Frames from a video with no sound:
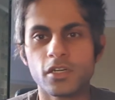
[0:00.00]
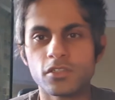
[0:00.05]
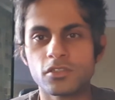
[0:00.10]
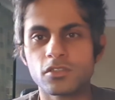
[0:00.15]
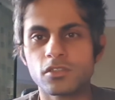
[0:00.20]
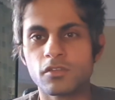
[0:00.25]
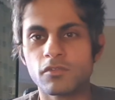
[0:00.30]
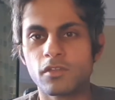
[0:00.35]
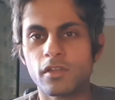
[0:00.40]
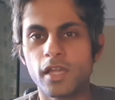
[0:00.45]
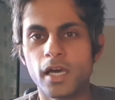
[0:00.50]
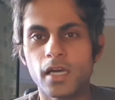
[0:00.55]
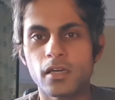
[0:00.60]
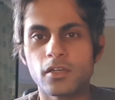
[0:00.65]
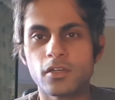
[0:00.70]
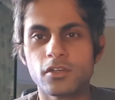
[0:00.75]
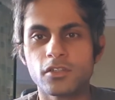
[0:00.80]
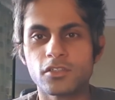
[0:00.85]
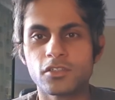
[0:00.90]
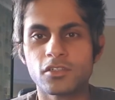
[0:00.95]
and stuff like that.
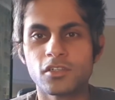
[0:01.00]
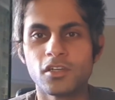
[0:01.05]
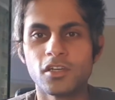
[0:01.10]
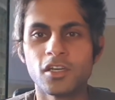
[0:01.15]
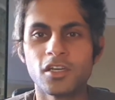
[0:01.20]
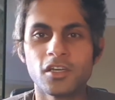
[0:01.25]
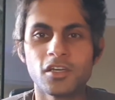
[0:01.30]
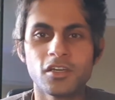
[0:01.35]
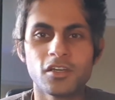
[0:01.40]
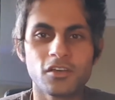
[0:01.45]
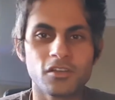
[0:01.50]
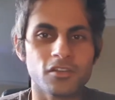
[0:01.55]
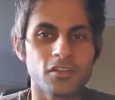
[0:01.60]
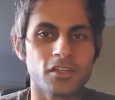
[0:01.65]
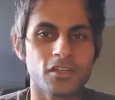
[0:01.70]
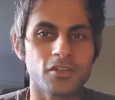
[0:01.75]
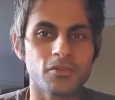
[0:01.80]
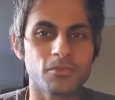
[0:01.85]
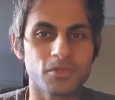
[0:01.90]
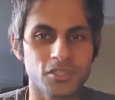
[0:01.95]
Because I
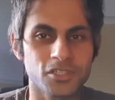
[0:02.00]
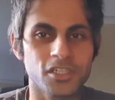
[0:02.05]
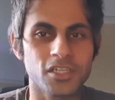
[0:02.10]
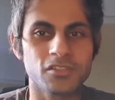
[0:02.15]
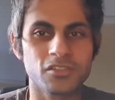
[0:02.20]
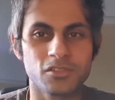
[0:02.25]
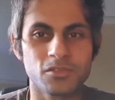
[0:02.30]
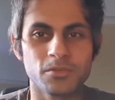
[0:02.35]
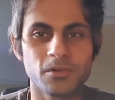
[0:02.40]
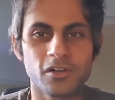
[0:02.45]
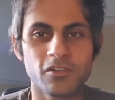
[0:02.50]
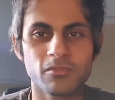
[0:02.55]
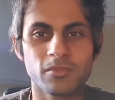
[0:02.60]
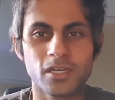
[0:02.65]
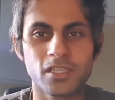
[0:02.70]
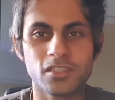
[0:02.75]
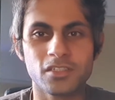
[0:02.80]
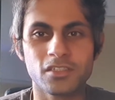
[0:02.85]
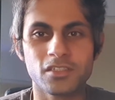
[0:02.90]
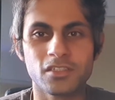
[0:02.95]
think once you get to the 12
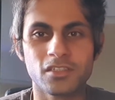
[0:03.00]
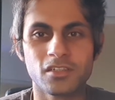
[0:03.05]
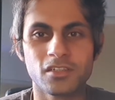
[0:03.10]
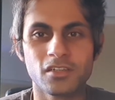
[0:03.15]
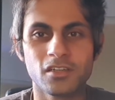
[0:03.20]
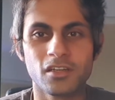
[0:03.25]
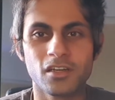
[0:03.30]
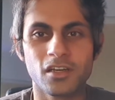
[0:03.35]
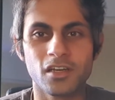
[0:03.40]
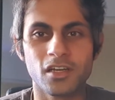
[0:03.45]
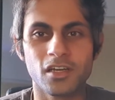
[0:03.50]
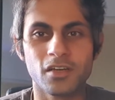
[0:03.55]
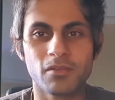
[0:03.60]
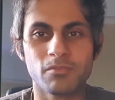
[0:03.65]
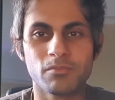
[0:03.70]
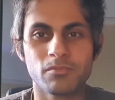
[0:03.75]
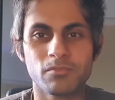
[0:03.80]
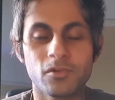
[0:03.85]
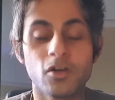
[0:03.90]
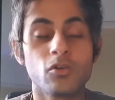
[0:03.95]
months,
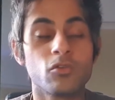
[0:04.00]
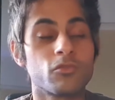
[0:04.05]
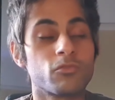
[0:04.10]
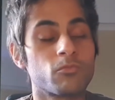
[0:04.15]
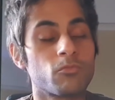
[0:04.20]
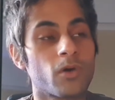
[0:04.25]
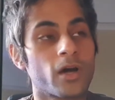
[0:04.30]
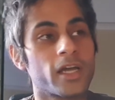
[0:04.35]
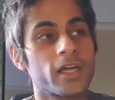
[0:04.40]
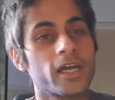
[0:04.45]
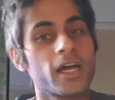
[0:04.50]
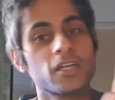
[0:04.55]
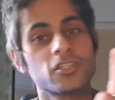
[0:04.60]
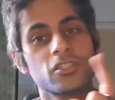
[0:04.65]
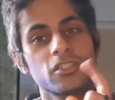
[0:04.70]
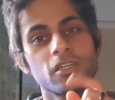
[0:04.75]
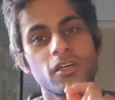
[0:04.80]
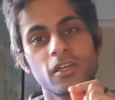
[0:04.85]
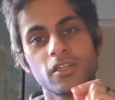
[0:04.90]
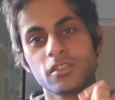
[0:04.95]
oh wait,
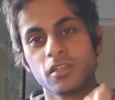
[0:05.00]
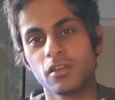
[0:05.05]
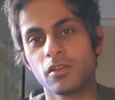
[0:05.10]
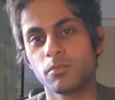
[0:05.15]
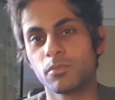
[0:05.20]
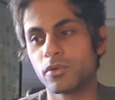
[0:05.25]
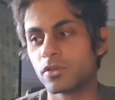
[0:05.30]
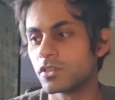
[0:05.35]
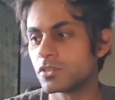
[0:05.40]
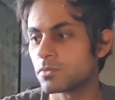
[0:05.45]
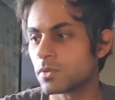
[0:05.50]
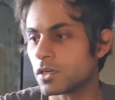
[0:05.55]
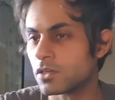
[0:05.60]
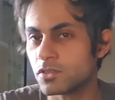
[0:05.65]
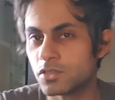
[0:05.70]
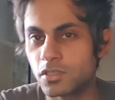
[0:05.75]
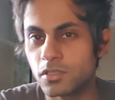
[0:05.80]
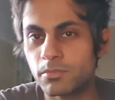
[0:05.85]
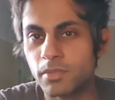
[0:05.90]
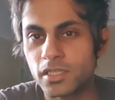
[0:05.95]
actually no, that's another point as well.
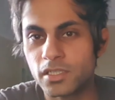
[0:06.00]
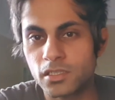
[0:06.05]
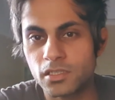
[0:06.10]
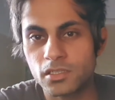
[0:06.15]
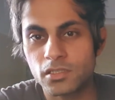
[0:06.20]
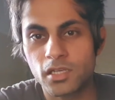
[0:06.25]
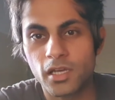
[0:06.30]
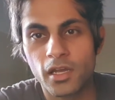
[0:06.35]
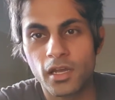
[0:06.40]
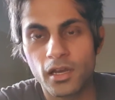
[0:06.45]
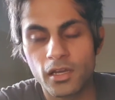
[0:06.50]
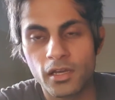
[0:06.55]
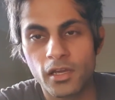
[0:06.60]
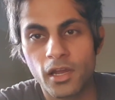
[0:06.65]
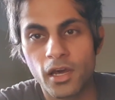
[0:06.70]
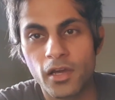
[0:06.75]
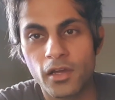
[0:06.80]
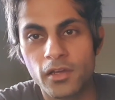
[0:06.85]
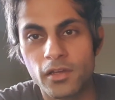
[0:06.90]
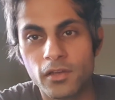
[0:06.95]
So basically, you
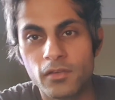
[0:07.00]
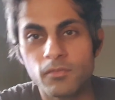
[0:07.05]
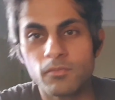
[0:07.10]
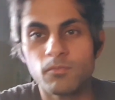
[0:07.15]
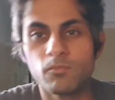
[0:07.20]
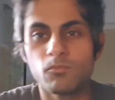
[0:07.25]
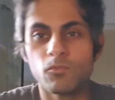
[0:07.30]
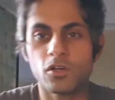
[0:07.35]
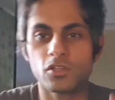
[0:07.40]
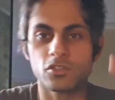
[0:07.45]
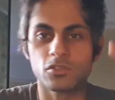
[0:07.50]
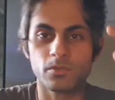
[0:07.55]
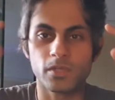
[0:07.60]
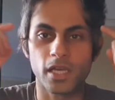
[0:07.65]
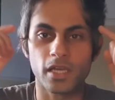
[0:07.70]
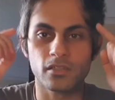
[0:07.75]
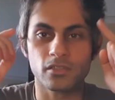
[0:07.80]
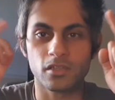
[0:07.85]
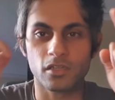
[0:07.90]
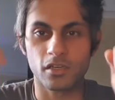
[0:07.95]
know, once we
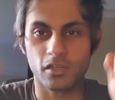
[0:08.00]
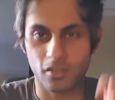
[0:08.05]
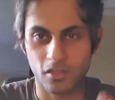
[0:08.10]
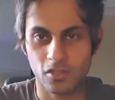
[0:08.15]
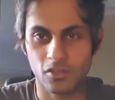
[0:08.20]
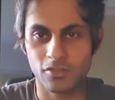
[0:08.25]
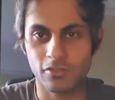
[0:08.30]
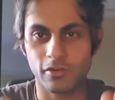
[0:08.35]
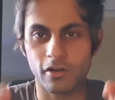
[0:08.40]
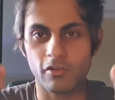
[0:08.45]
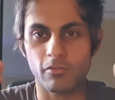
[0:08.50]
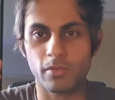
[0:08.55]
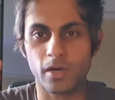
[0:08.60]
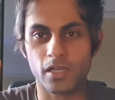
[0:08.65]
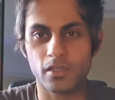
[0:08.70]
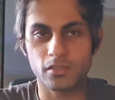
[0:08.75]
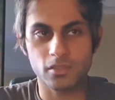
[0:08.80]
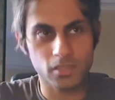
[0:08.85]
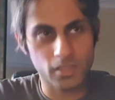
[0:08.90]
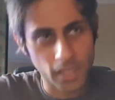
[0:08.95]
get to the 12
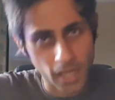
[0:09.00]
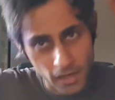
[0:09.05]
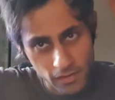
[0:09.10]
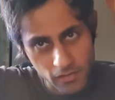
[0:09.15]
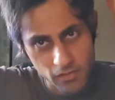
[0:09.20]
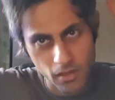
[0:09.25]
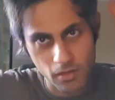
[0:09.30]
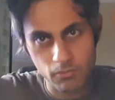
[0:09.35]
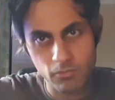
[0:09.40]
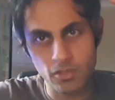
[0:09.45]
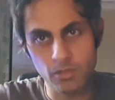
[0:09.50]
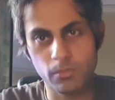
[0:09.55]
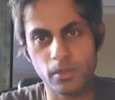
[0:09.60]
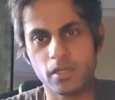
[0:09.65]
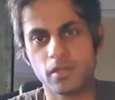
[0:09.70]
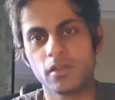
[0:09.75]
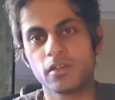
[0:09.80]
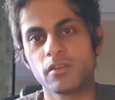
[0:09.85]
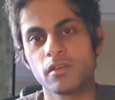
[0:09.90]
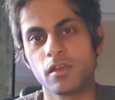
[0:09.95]
months, yes, that would have
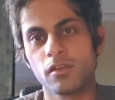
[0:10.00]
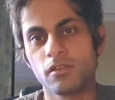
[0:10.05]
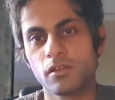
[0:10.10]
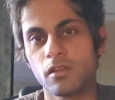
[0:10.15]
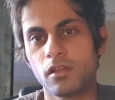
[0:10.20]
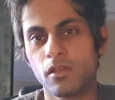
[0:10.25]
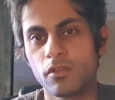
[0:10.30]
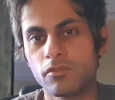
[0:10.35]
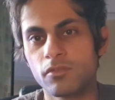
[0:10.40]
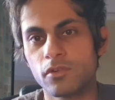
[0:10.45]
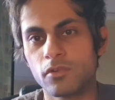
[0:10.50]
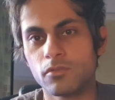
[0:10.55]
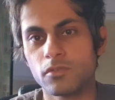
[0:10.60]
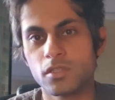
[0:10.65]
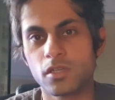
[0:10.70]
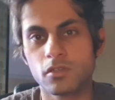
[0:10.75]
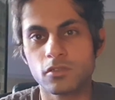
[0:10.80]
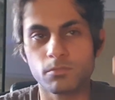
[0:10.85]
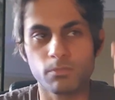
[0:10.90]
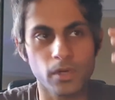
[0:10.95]
been essentially like the full
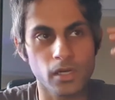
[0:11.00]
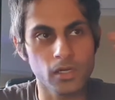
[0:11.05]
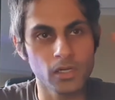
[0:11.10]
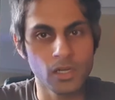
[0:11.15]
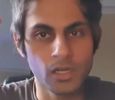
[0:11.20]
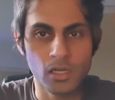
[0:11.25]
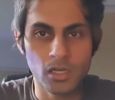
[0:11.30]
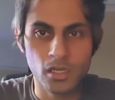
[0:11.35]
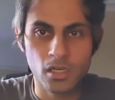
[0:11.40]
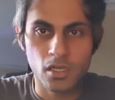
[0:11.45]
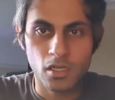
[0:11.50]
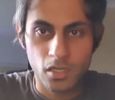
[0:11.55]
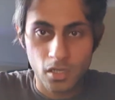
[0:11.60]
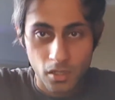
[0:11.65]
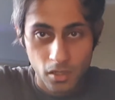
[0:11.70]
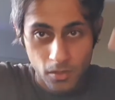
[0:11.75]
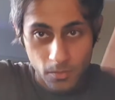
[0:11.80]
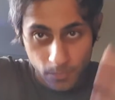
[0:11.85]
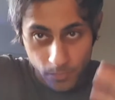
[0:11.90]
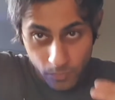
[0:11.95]
results. But
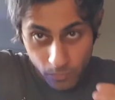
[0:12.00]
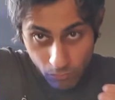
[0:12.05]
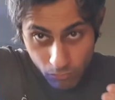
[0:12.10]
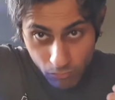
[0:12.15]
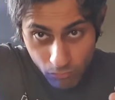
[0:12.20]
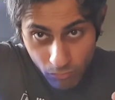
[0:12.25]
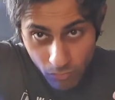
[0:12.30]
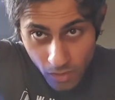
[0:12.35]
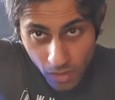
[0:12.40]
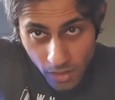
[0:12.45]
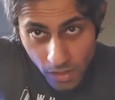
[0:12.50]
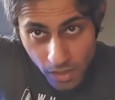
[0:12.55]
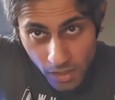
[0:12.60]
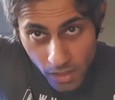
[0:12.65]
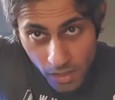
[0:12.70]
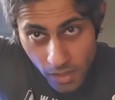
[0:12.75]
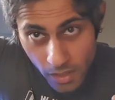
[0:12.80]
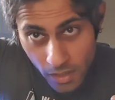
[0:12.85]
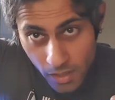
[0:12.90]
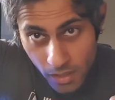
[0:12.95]

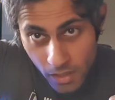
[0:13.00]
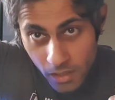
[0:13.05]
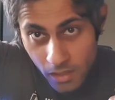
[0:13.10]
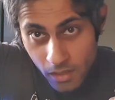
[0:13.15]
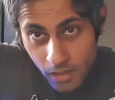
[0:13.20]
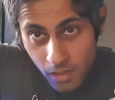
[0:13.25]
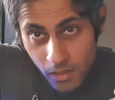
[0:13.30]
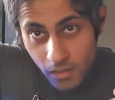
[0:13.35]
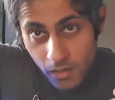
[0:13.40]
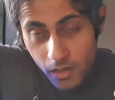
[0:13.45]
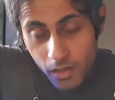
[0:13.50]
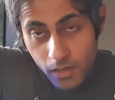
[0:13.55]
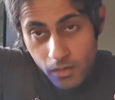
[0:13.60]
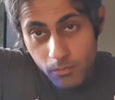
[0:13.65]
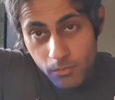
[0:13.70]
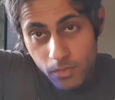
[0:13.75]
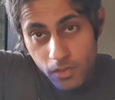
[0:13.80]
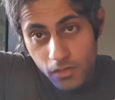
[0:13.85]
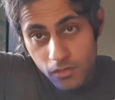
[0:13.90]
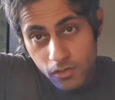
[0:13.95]
here,
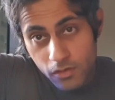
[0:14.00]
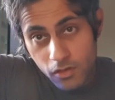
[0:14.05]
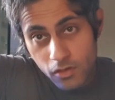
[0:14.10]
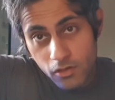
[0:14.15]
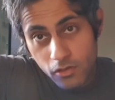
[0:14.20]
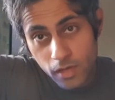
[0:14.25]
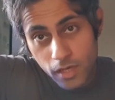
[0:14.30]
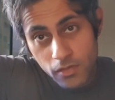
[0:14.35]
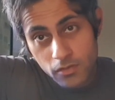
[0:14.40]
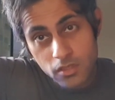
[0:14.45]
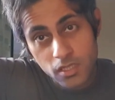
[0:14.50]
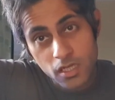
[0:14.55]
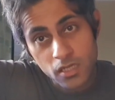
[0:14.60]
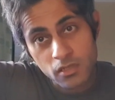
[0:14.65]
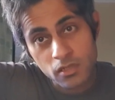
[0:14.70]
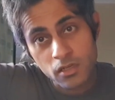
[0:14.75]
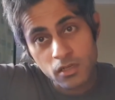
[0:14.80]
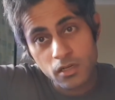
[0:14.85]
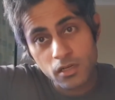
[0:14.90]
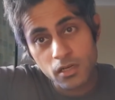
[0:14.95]
because I've got the crown
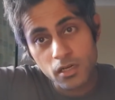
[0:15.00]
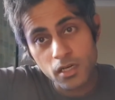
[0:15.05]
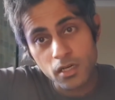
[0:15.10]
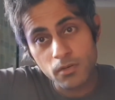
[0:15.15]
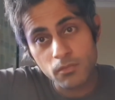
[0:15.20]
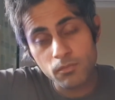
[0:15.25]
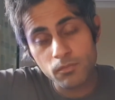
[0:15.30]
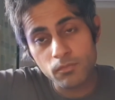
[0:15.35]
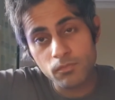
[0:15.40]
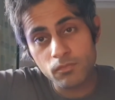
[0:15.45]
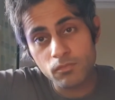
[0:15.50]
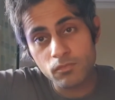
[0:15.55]
done,